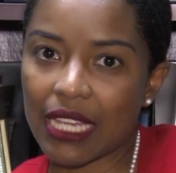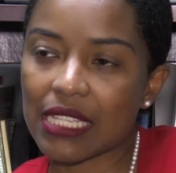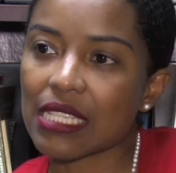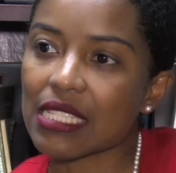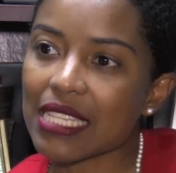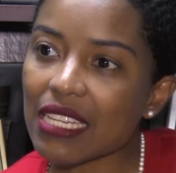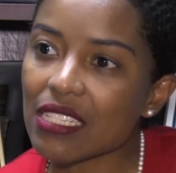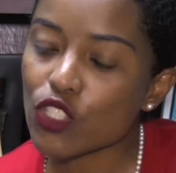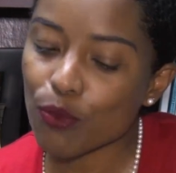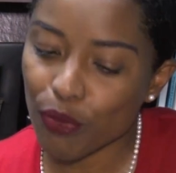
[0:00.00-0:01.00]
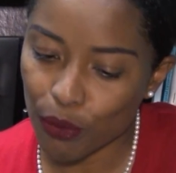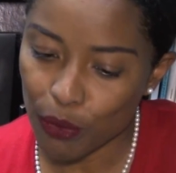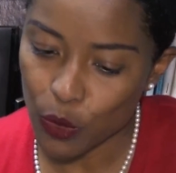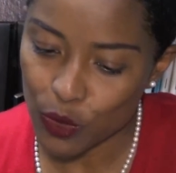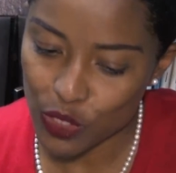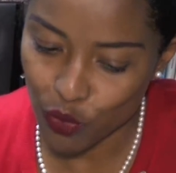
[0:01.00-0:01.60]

And it's intended to promote